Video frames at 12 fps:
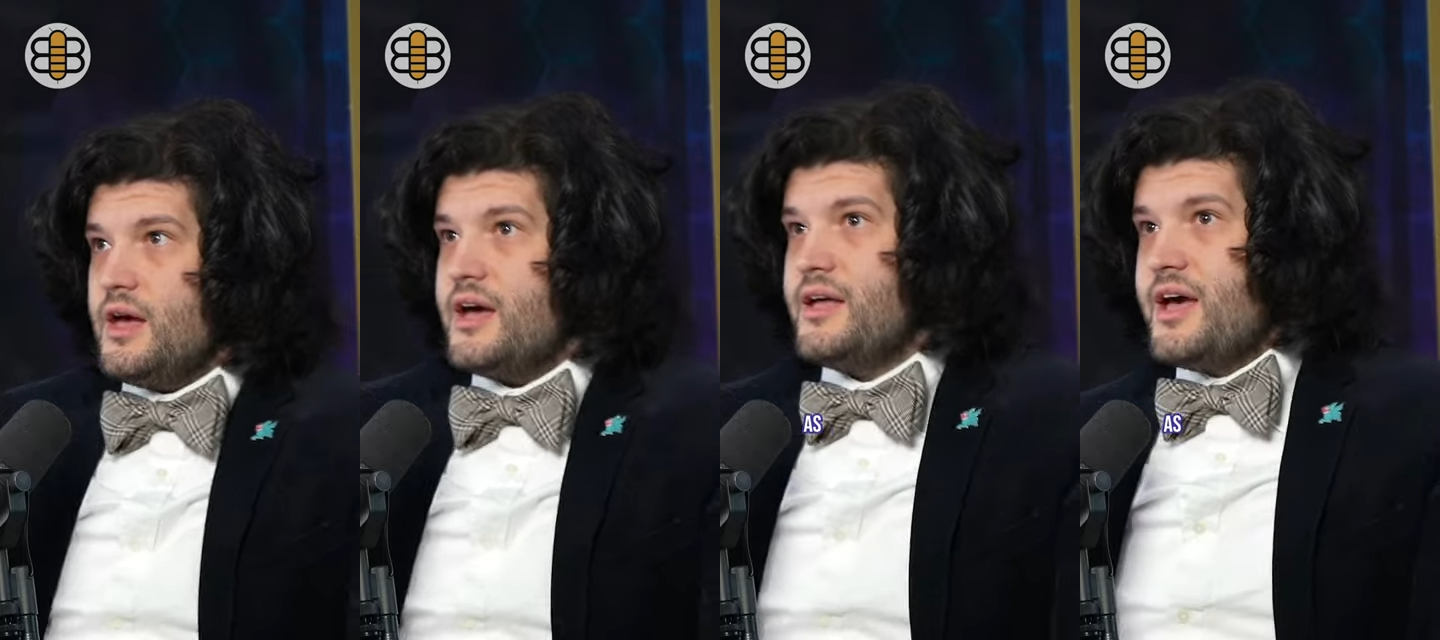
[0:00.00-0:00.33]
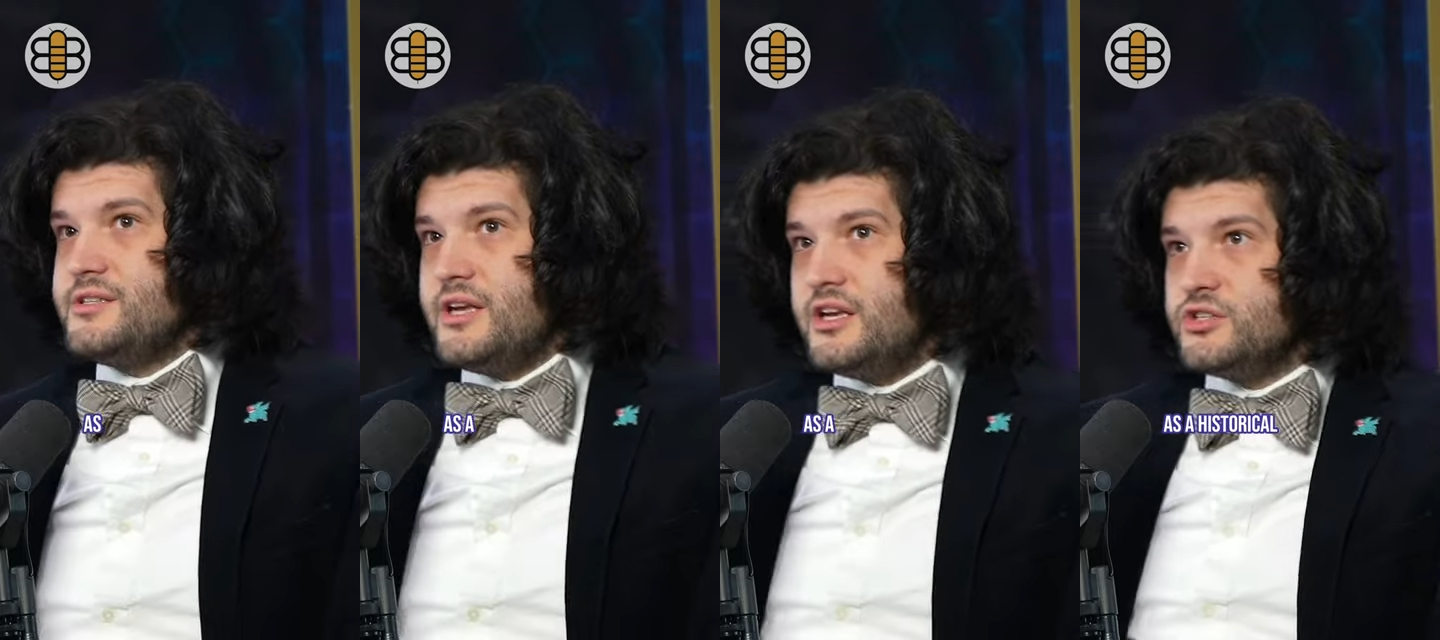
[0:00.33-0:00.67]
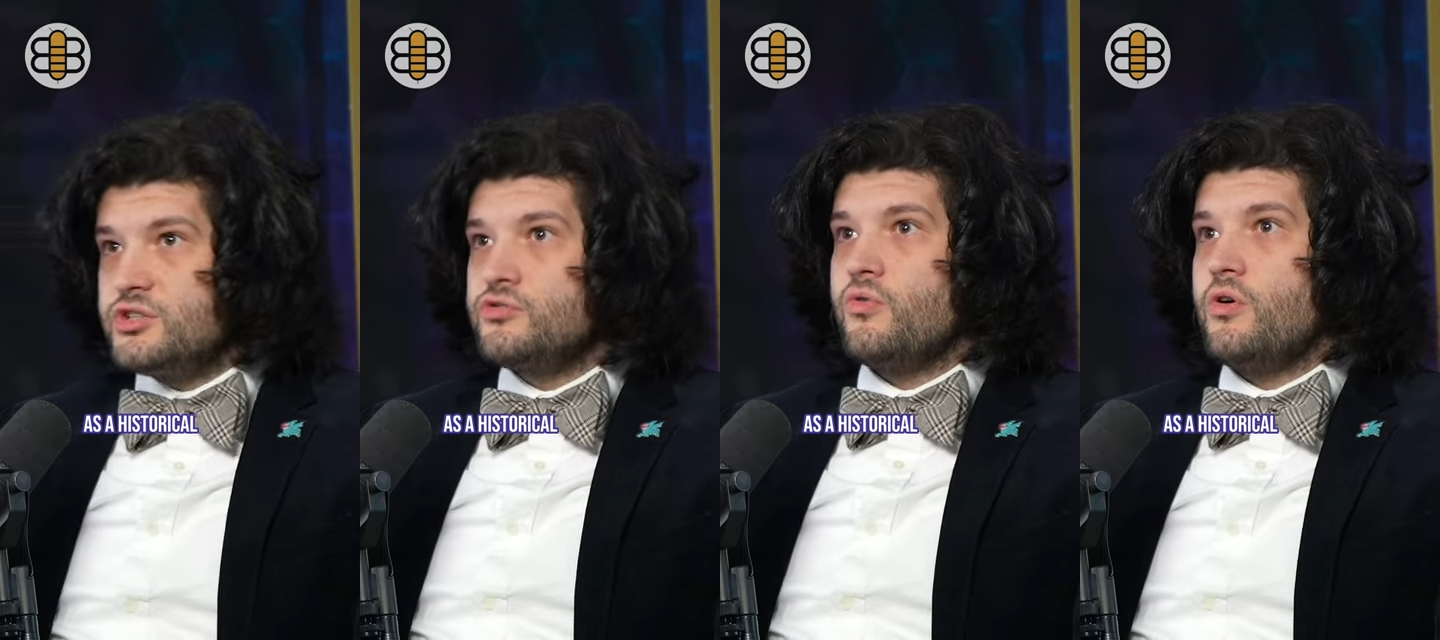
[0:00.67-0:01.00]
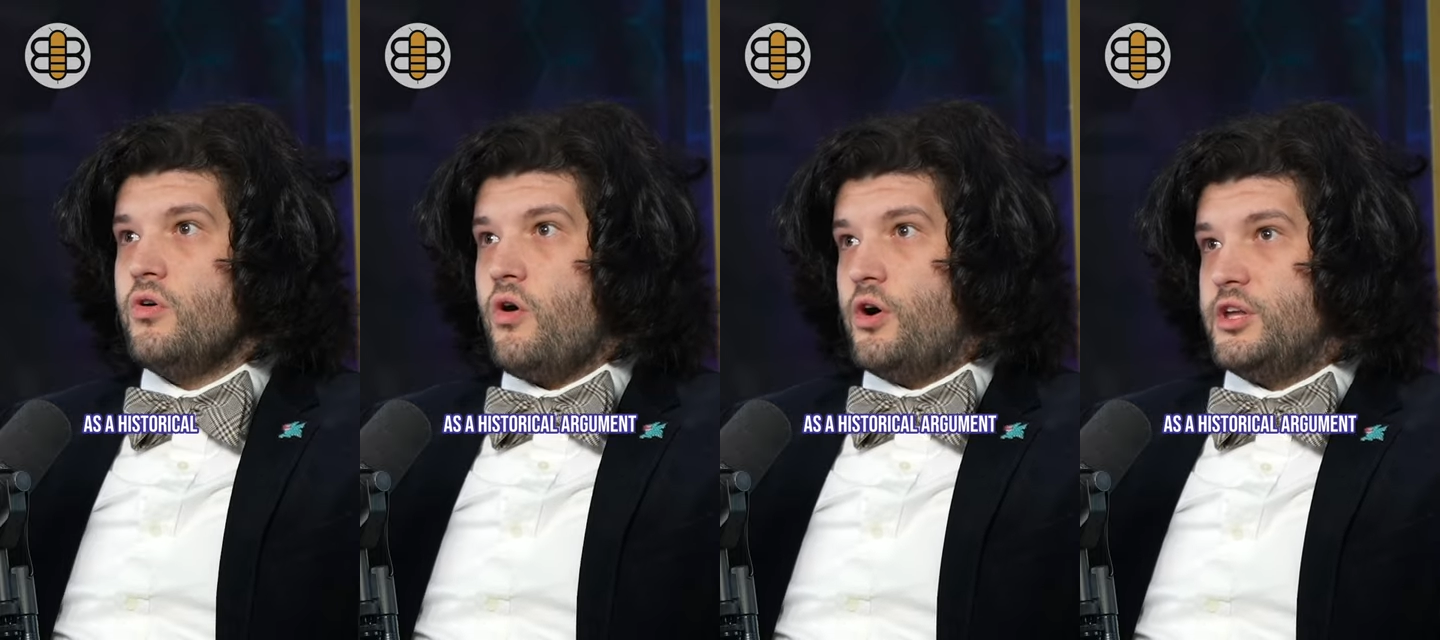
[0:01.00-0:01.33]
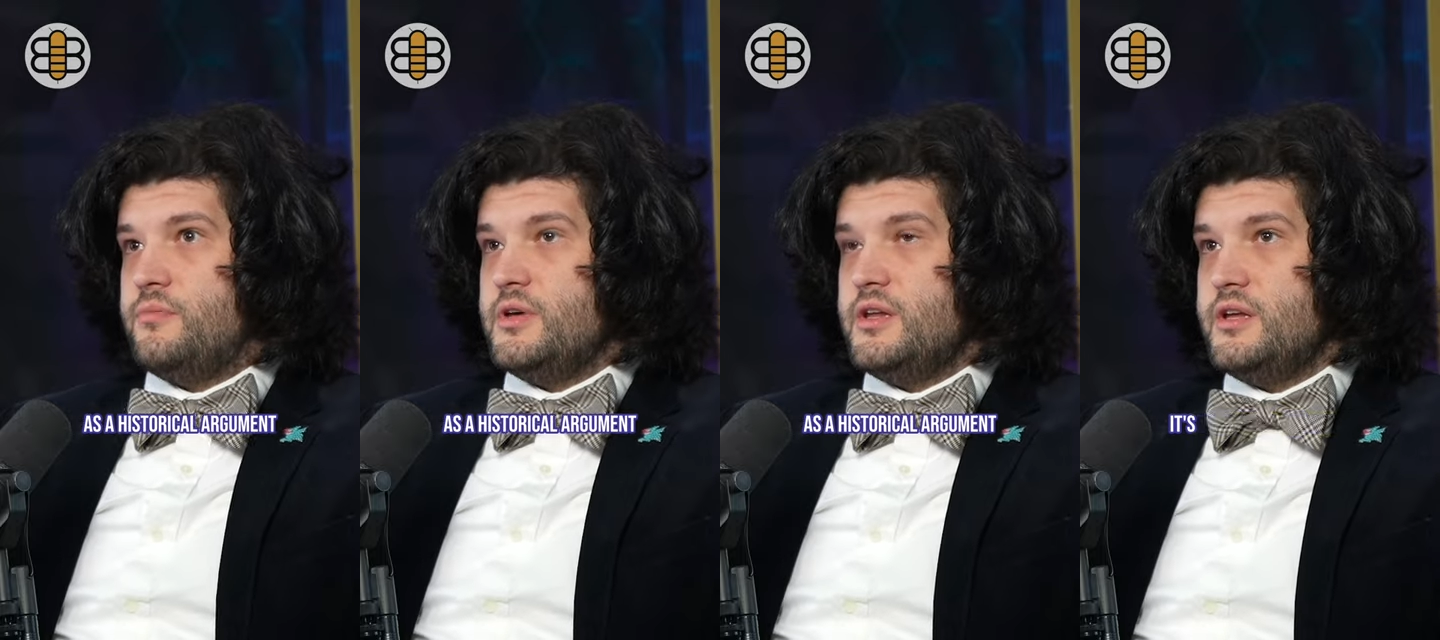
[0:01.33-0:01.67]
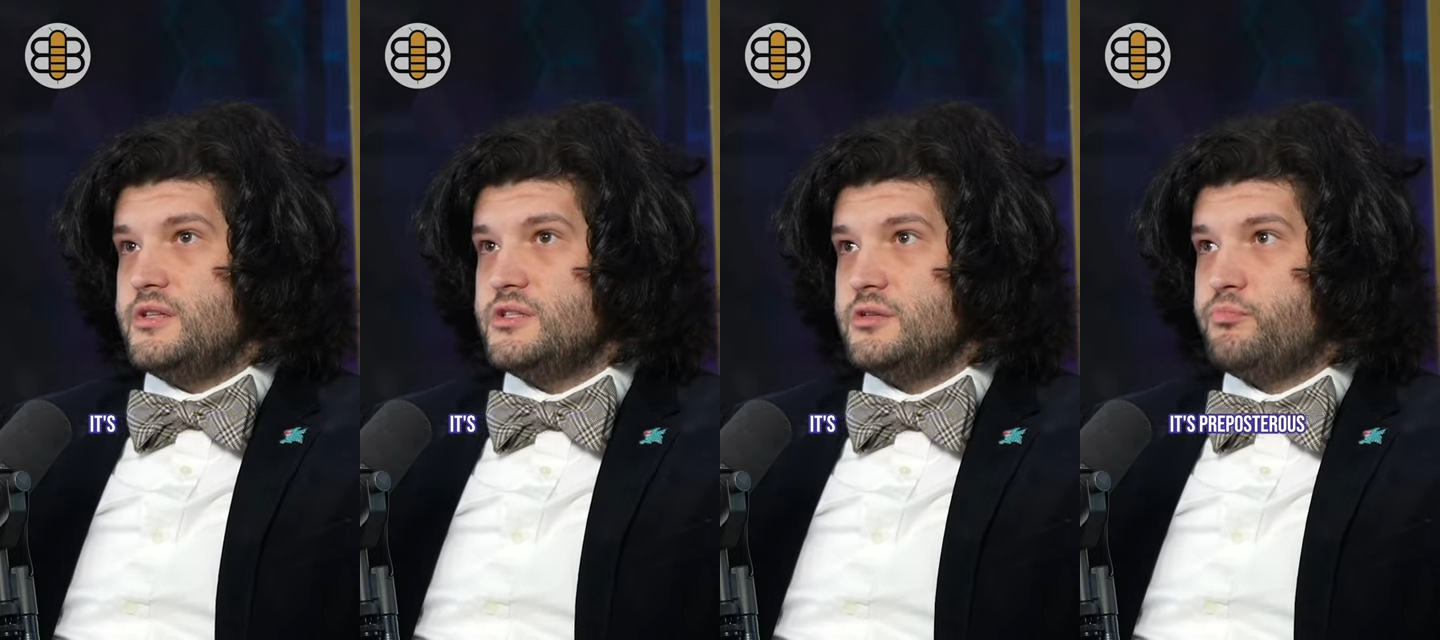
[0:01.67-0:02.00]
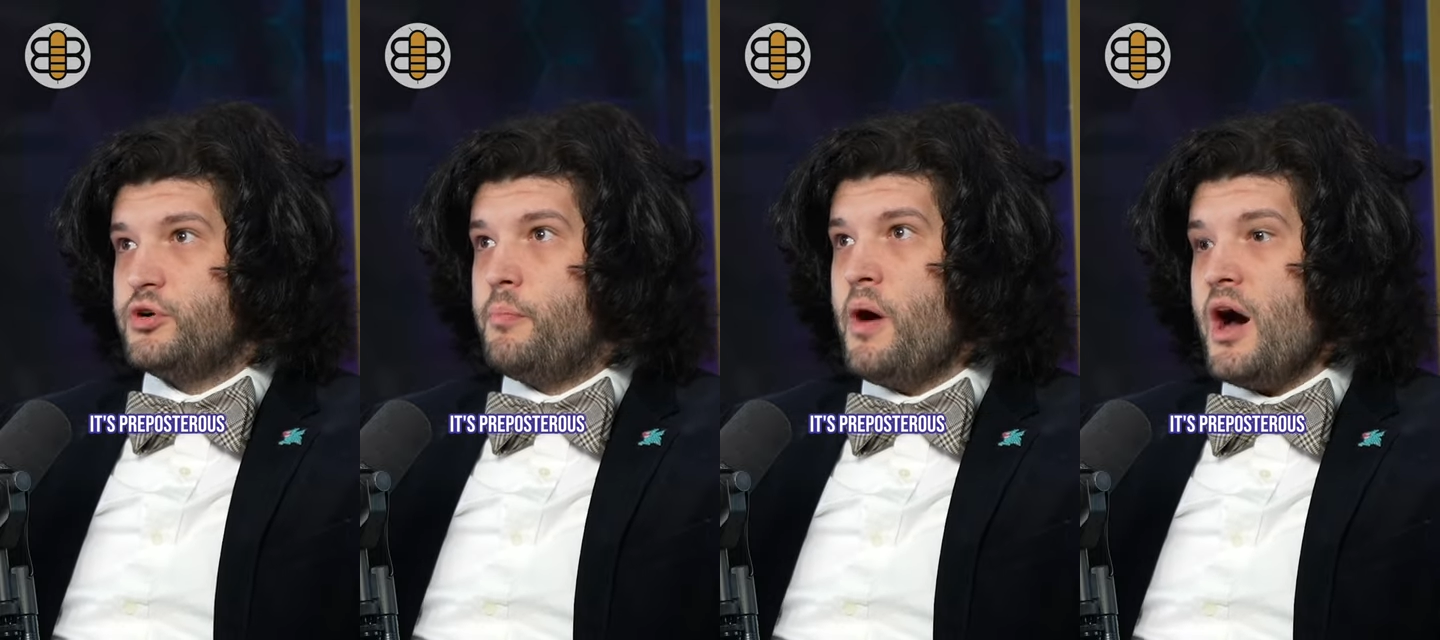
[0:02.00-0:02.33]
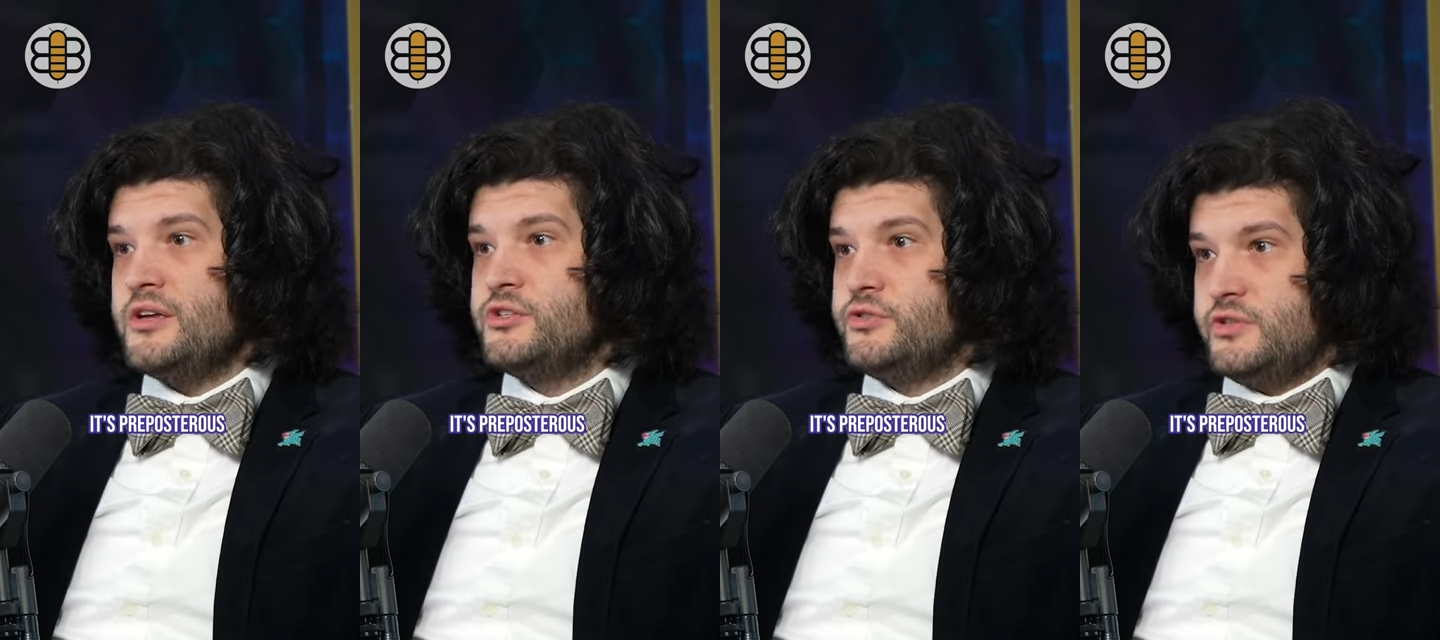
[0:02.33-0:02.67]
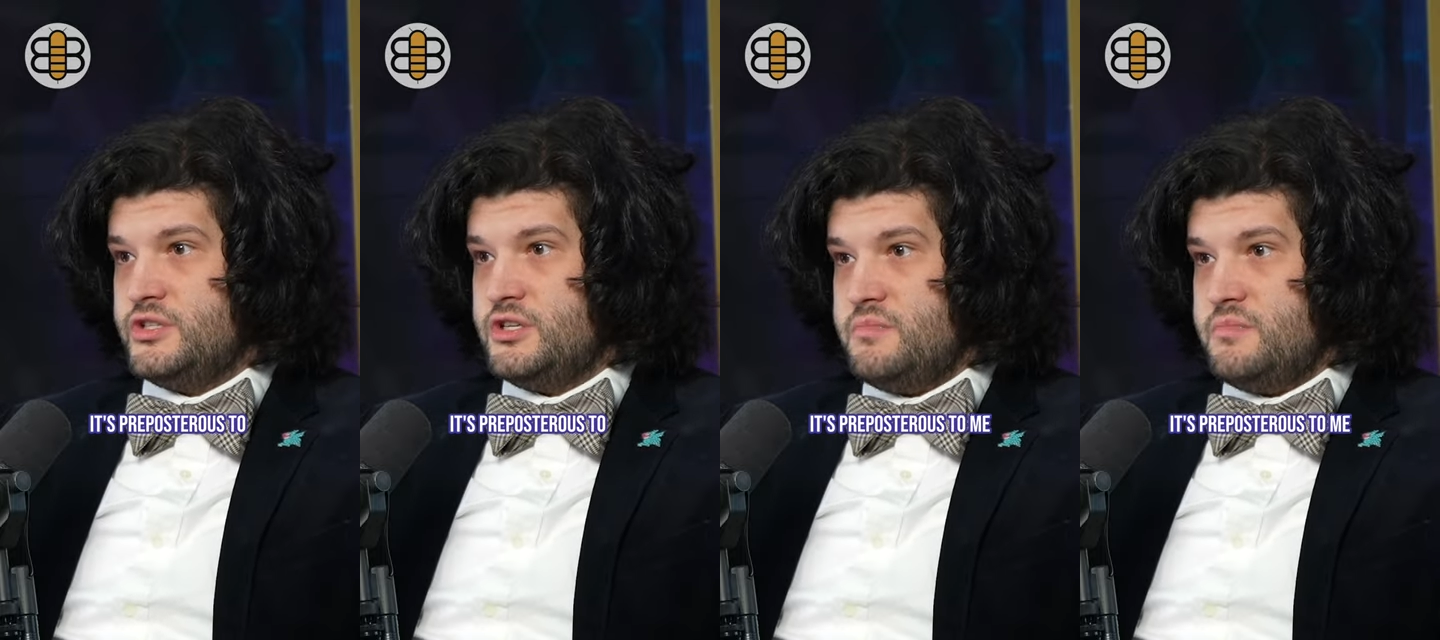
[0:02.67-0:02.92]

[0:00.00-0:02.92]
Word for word: as a historical argument, it's preposterous